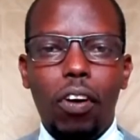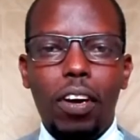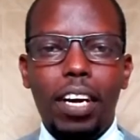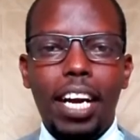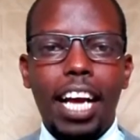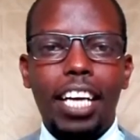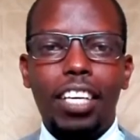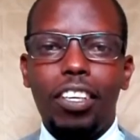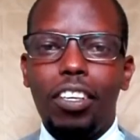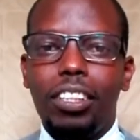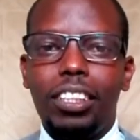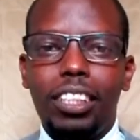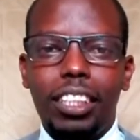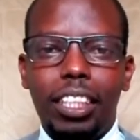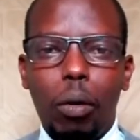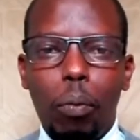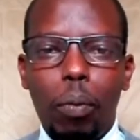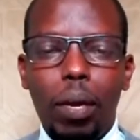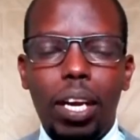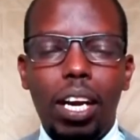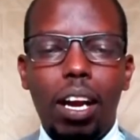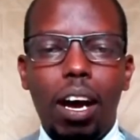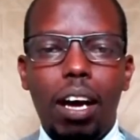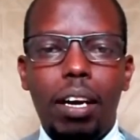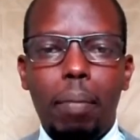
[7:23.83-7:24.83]
God and not the
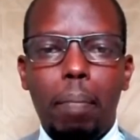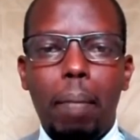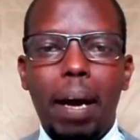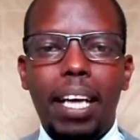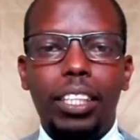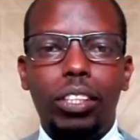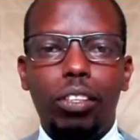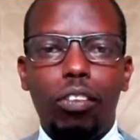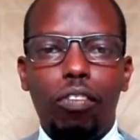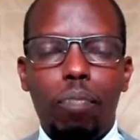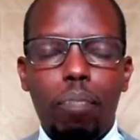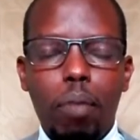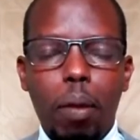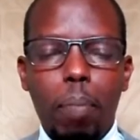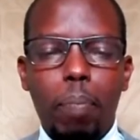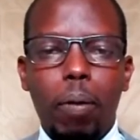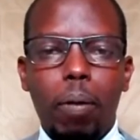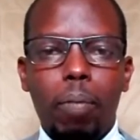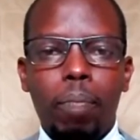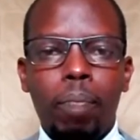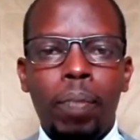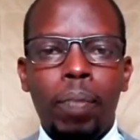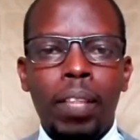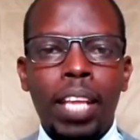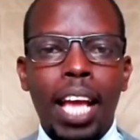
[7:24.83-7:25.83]
will and might of
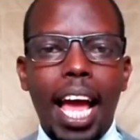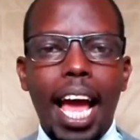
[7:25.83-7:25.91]
people.